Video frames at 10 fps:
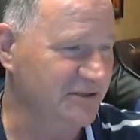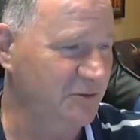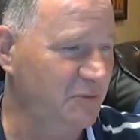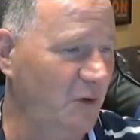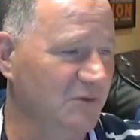
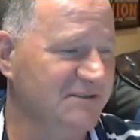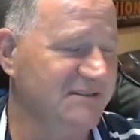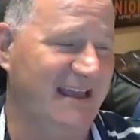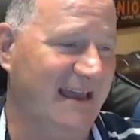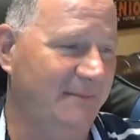Who holds
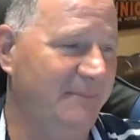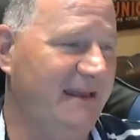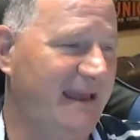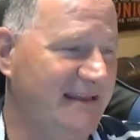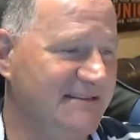the
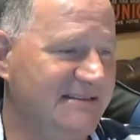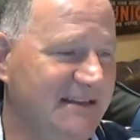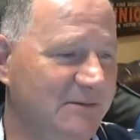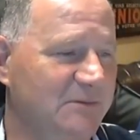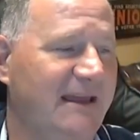NBA
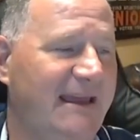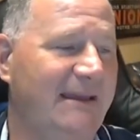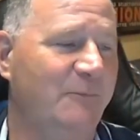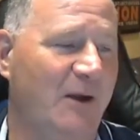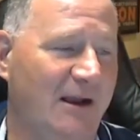single
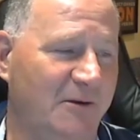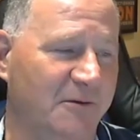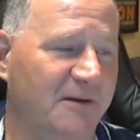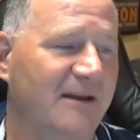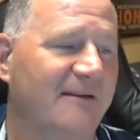game
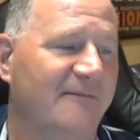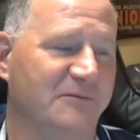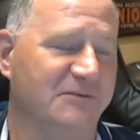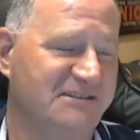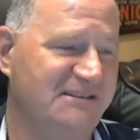record for
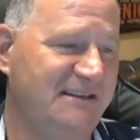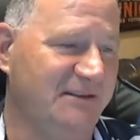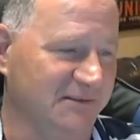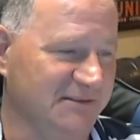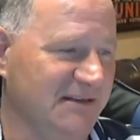
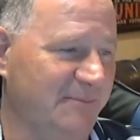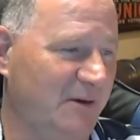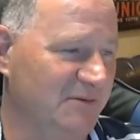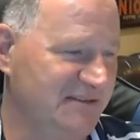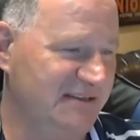steals in a
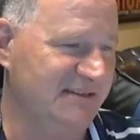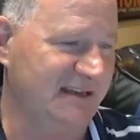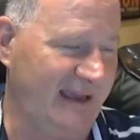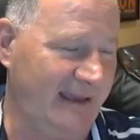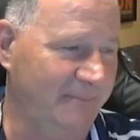postseason
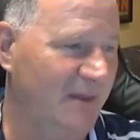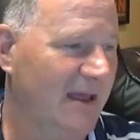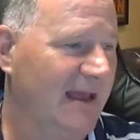game?